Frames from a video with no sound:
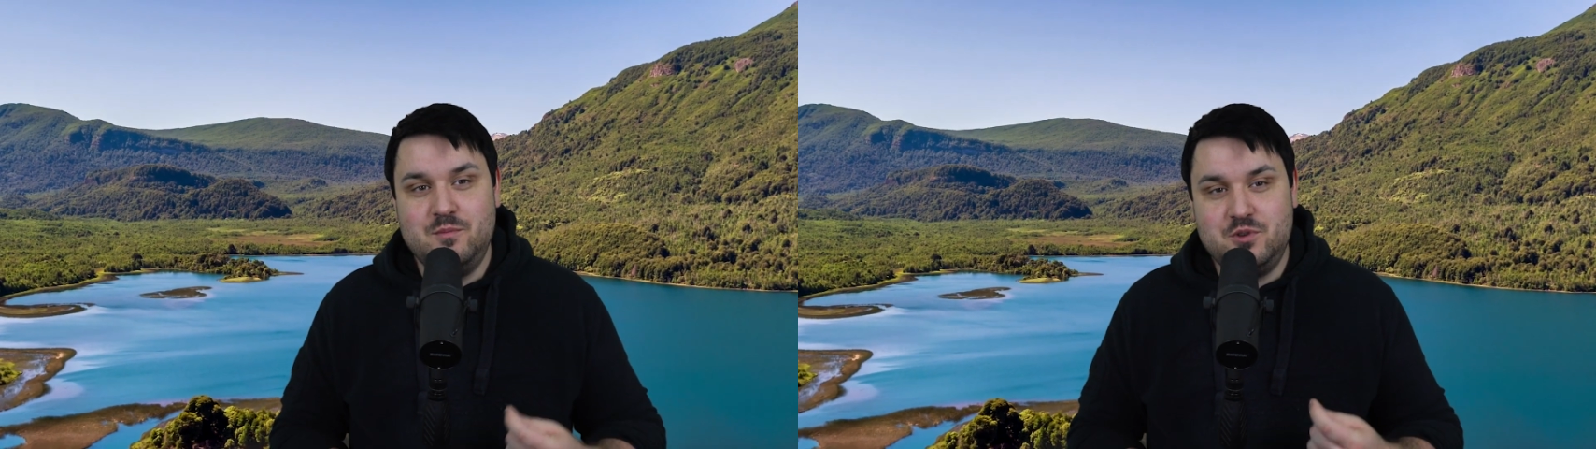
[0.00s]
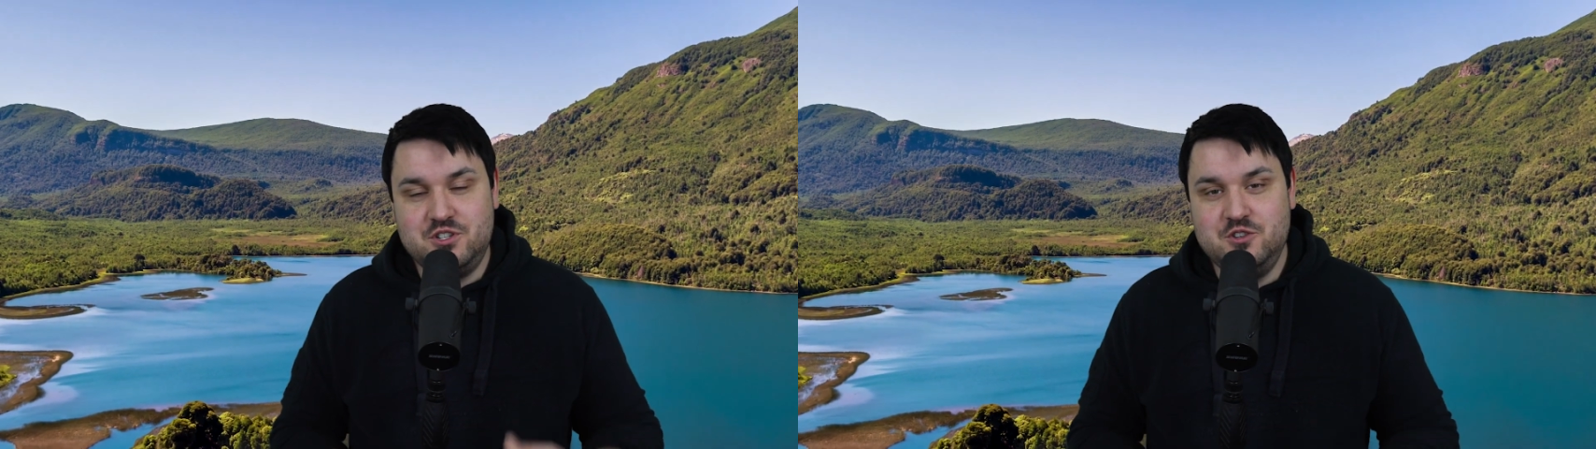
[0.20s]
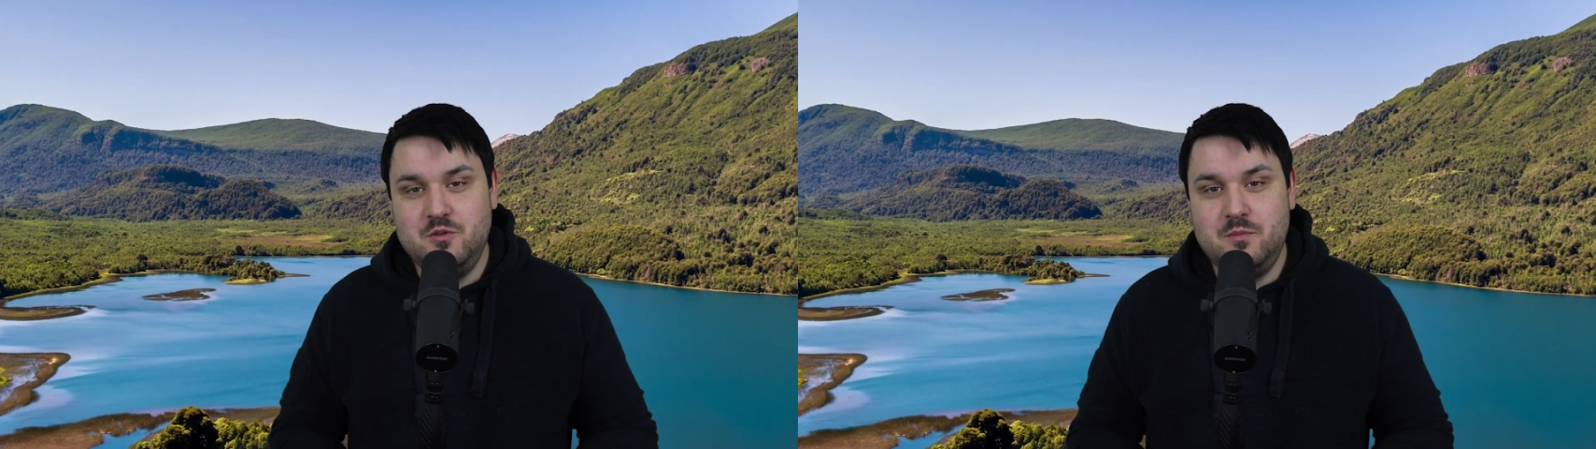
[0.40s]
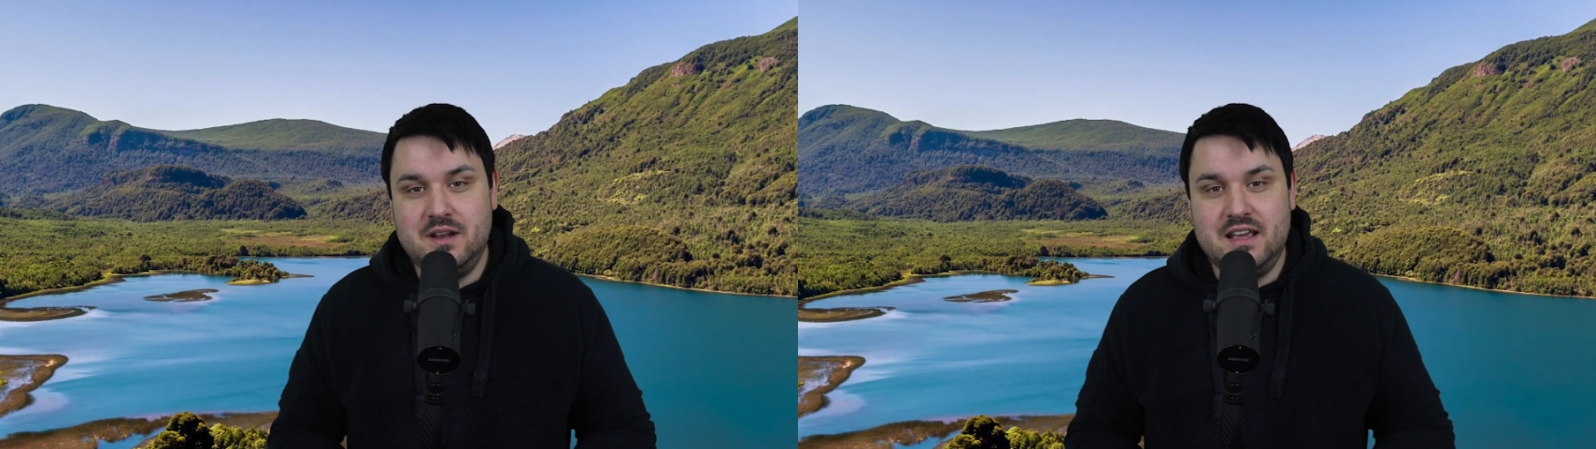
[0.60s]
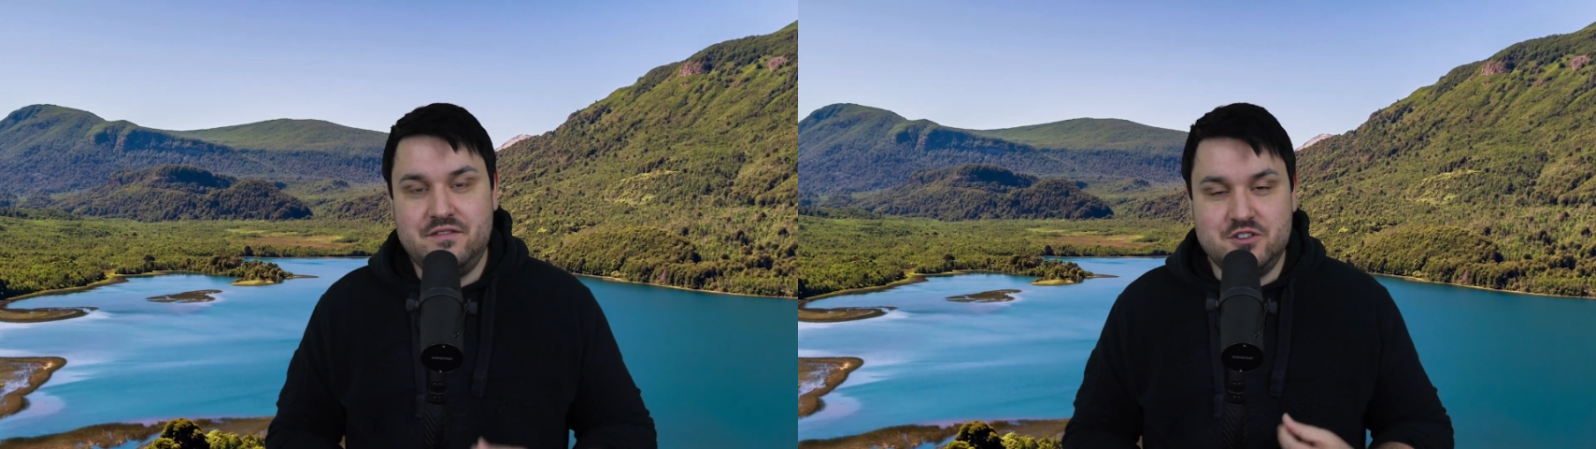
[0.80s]

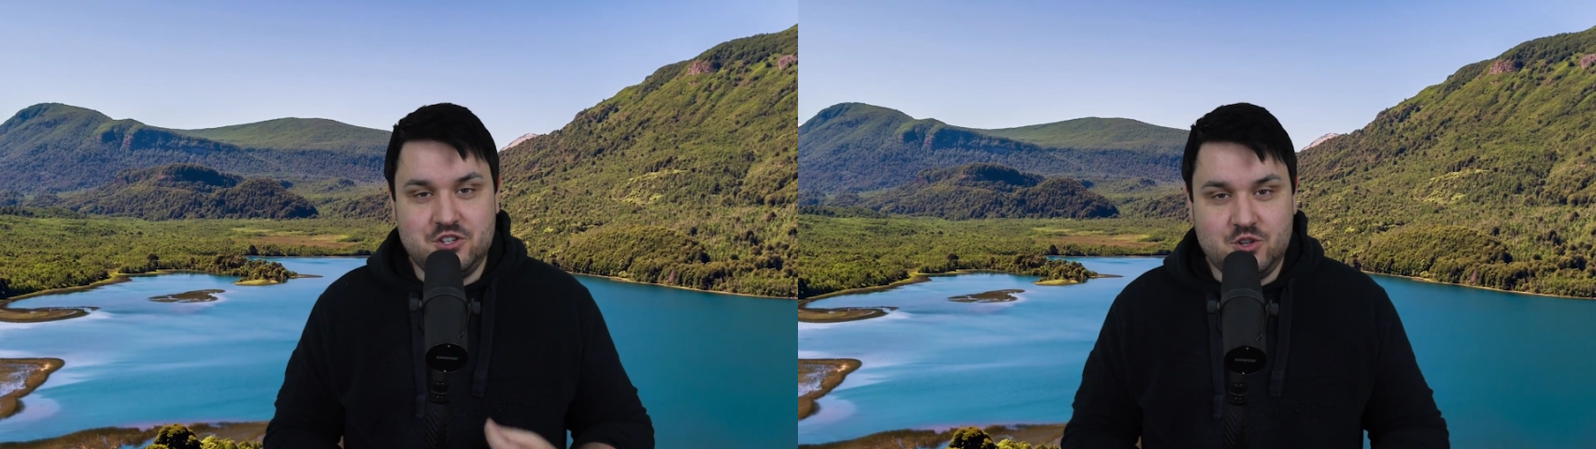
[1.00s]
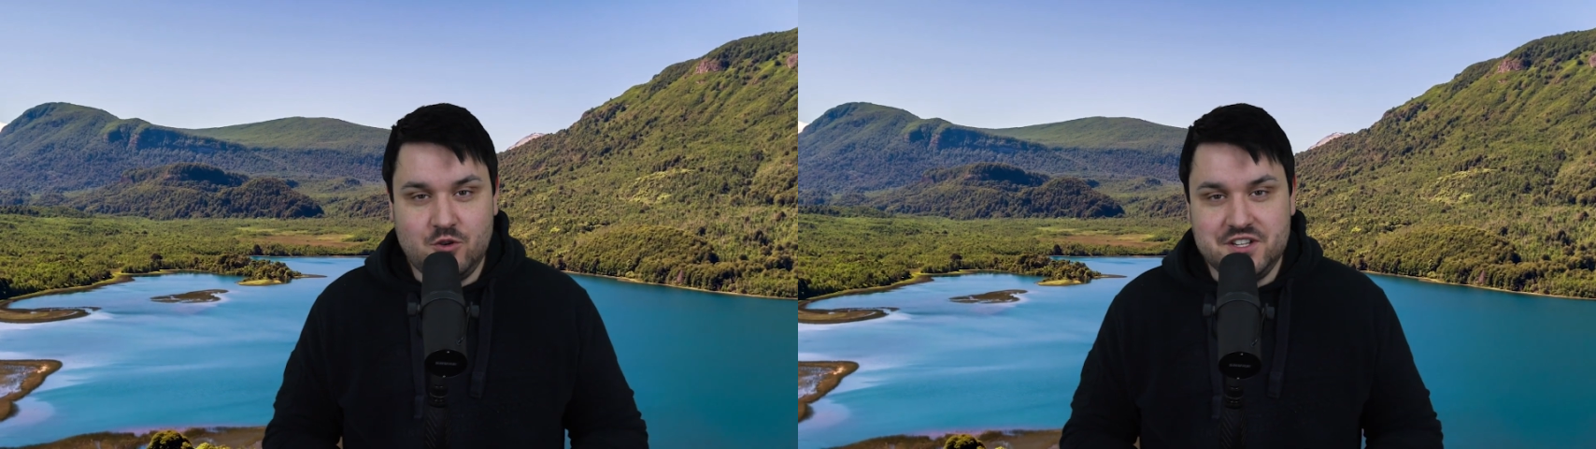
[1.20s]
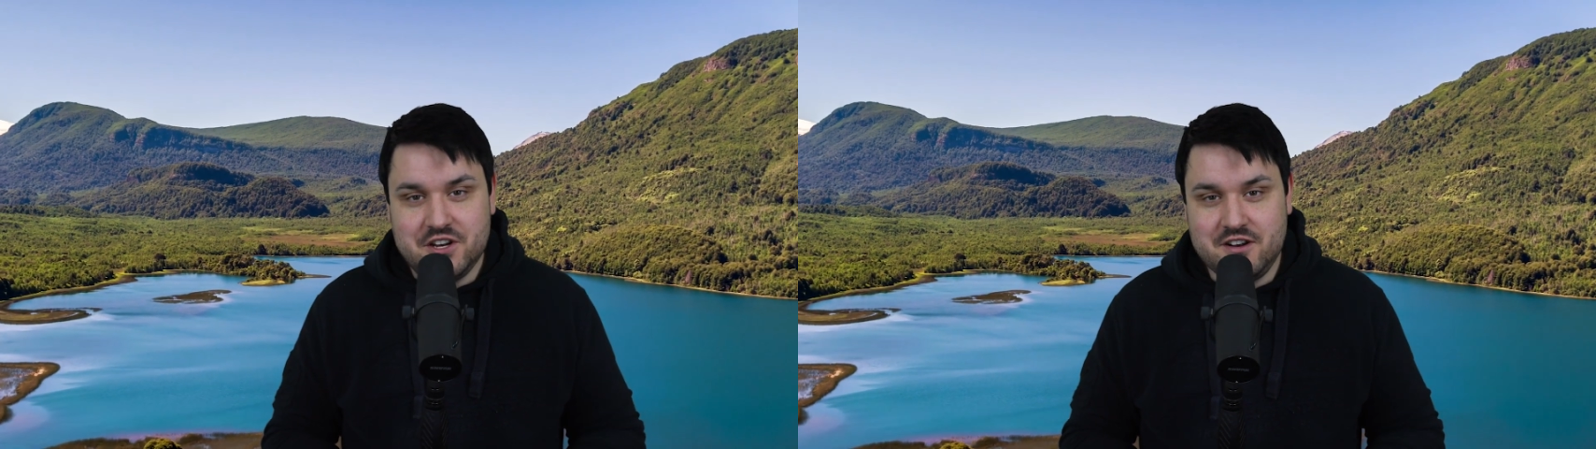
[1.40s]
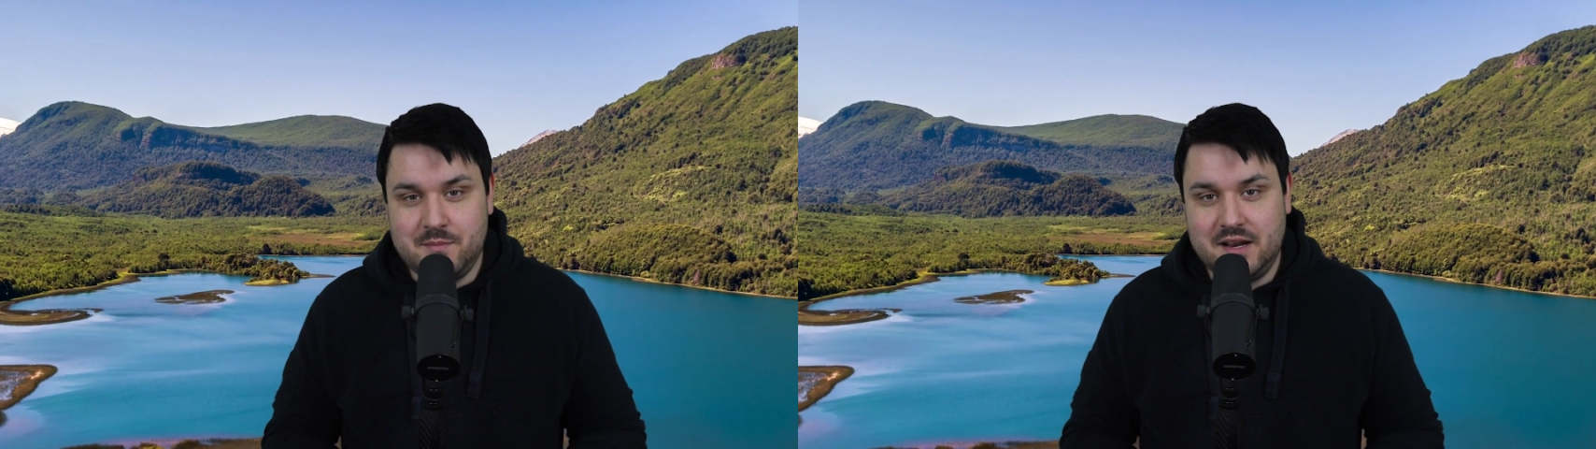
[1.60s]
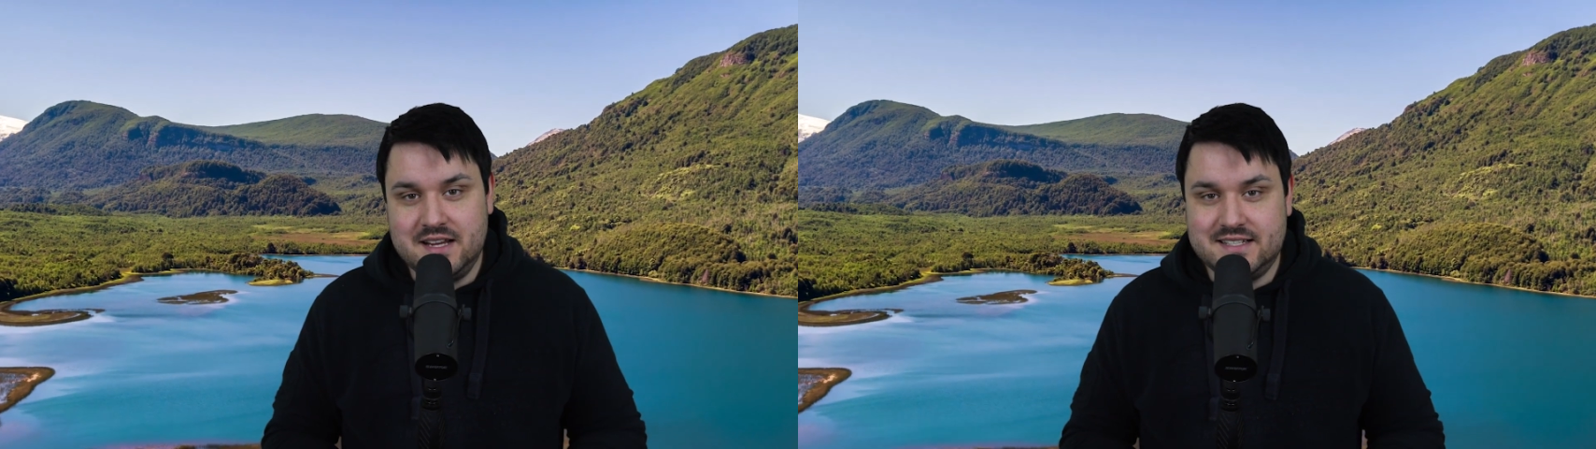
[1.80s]
Presumably, if you're shorting on a
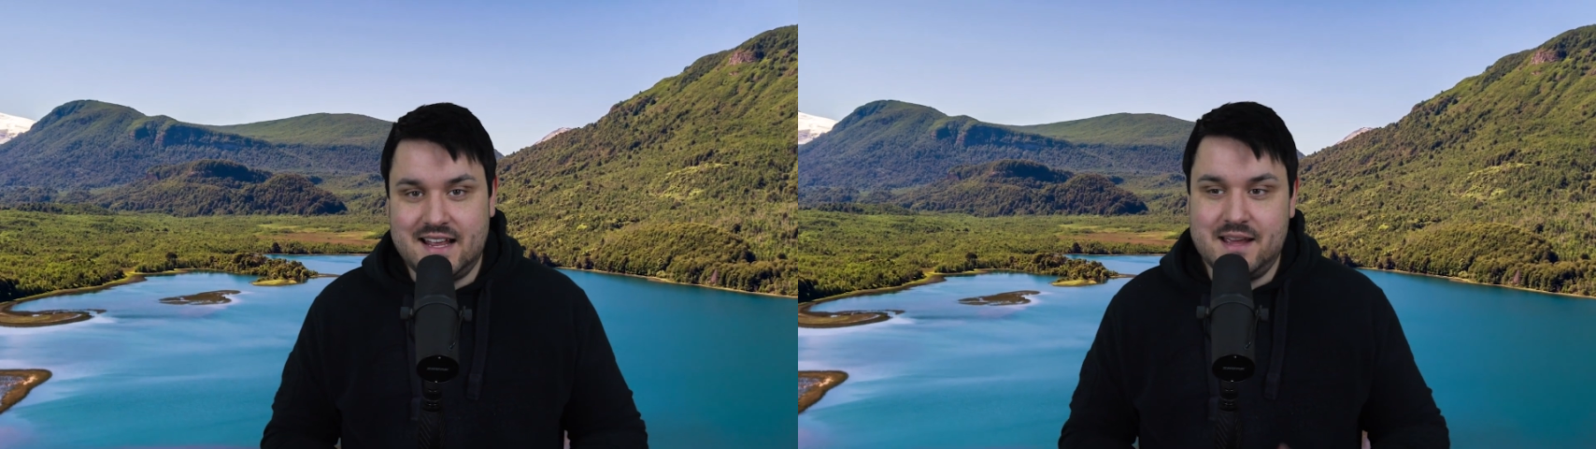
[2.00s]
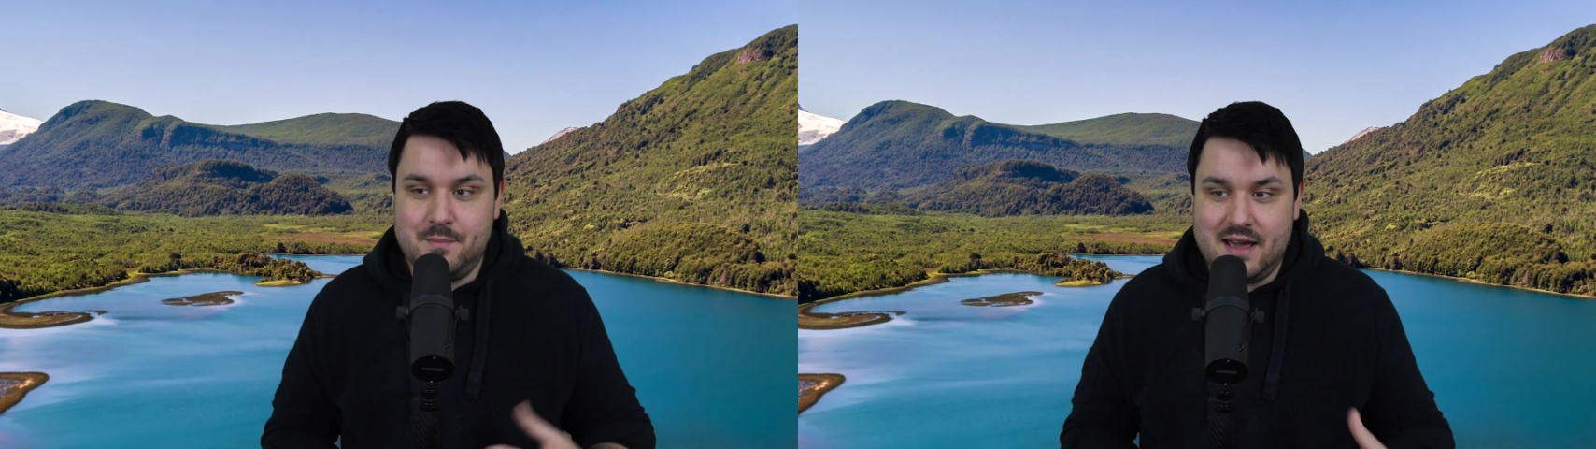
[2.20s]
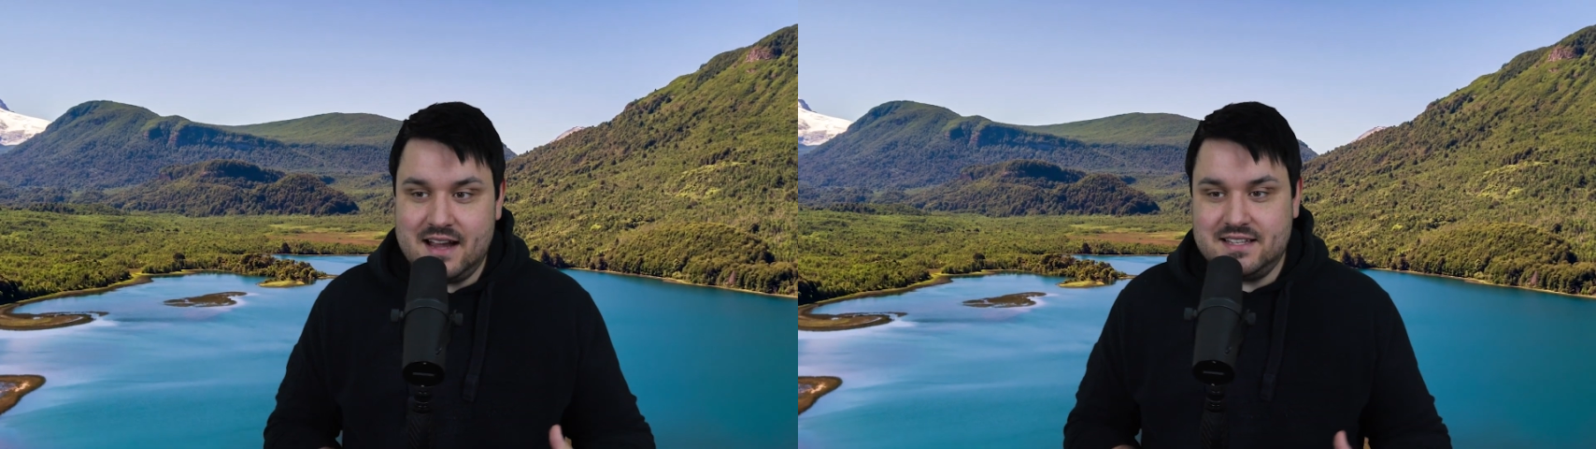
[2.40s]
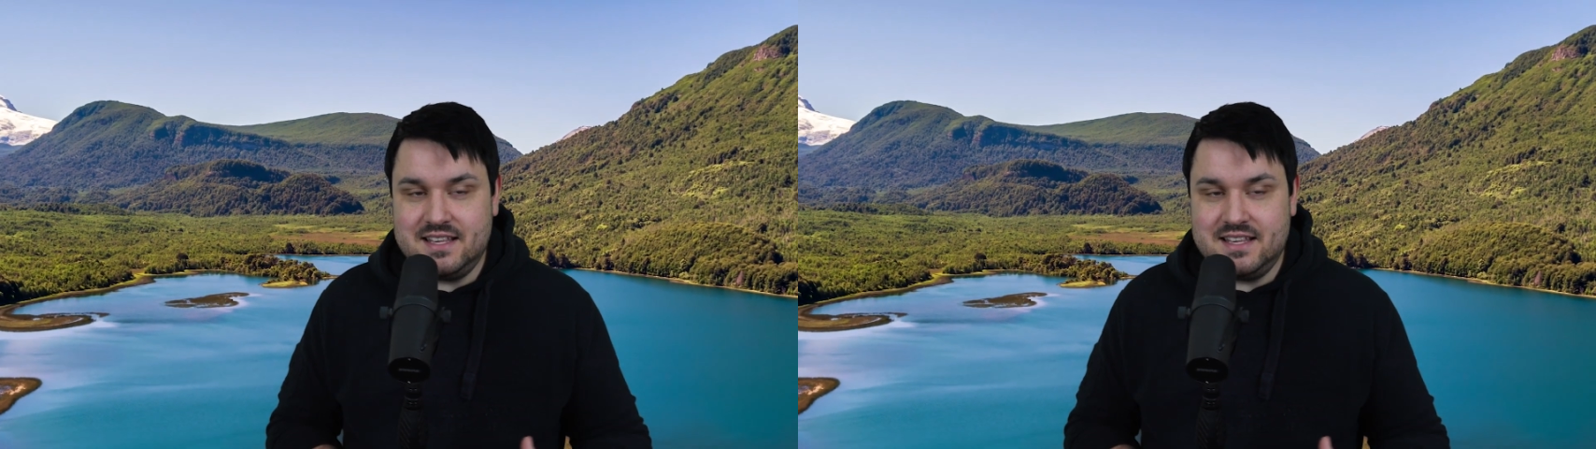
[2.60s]
place like Bakkt,